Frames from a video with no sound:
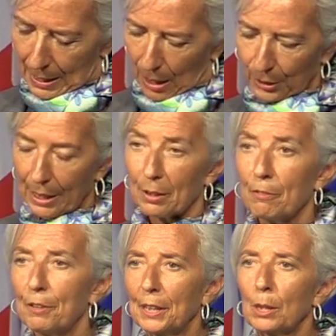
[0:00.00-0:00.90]
Okay,
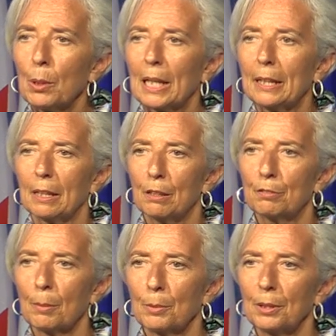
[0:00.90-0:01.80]
very quickly,
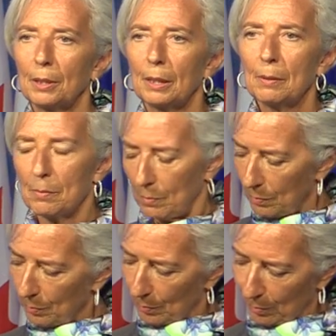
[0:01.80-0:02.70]
from the
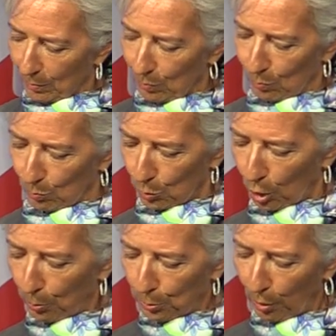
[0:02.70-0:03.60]

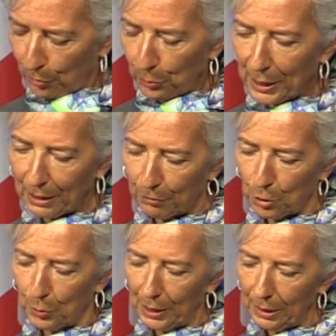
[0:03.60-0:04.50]
top row of the rink, if
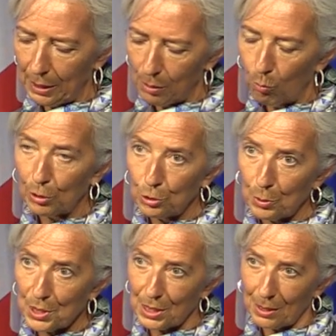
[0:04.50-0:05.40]
you will, what do
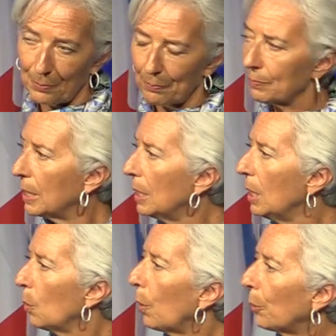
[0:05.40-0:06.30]
we see?
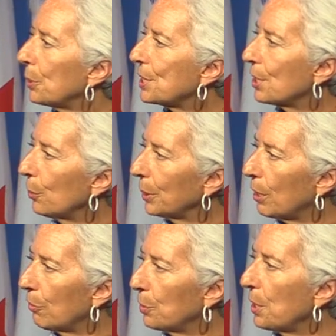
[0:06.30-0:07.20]
Well, we see a
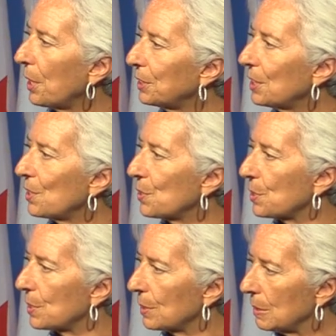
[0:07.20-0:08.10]
recovery that
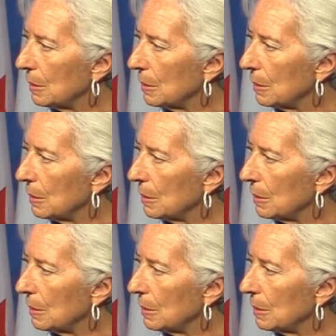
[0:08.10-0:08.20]
is